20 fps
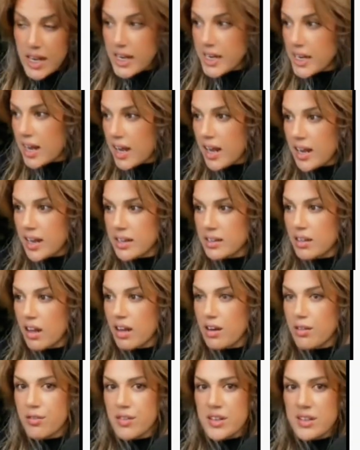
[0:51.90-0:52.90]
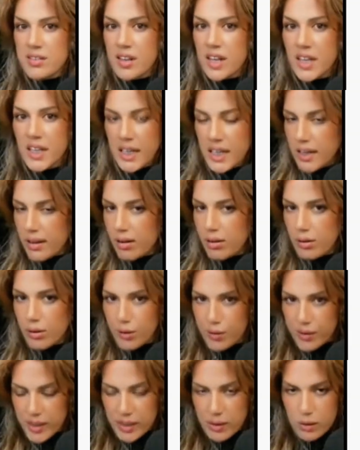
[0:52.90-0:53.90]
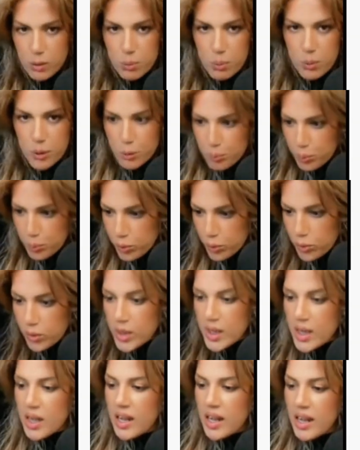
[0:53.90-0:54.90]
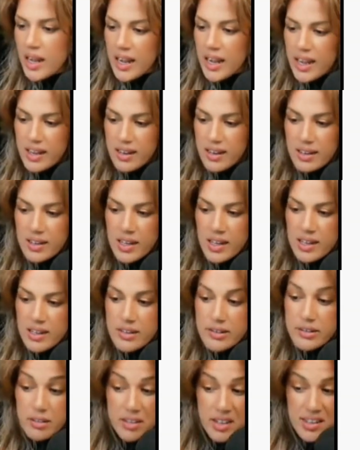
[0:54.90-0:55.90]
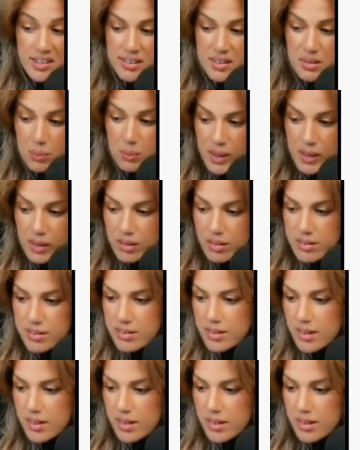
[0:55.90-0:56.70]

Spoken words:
AI, a lot of it's like neon green or purple. And so let's see what it looks